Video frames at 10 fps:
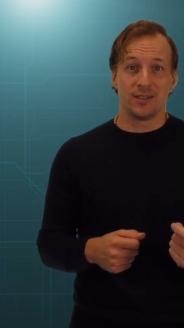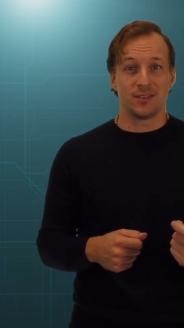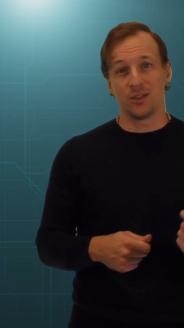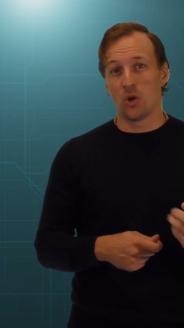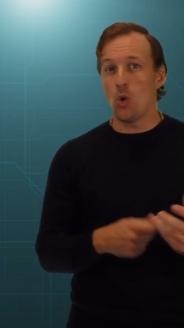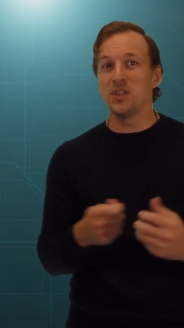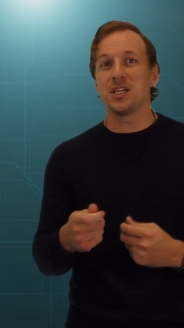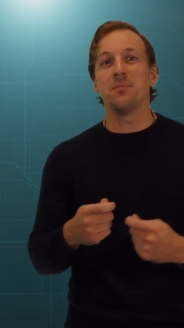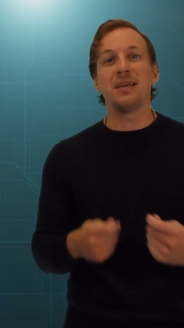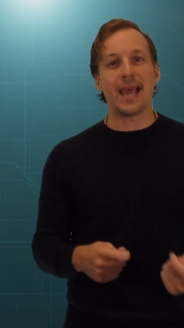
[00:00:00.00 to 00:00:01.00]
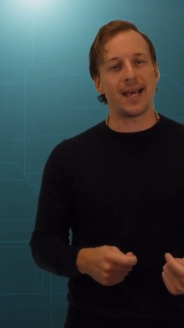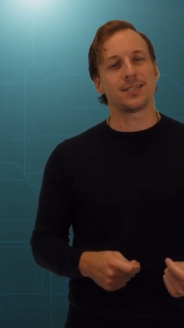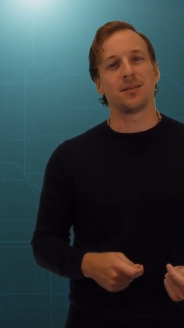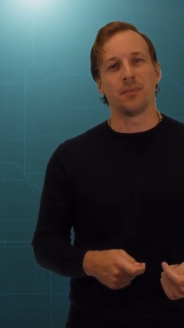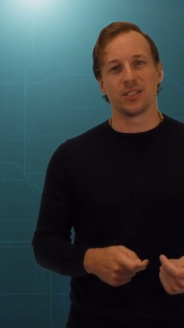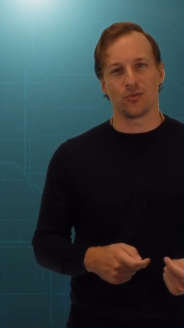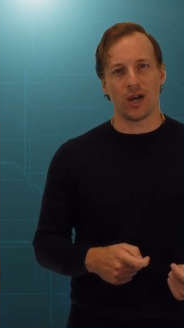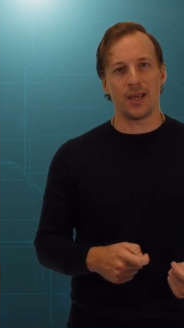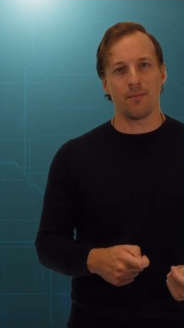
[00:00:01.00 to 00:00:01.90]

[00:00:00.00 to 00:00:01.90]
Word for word: There are always going to be estimates, right?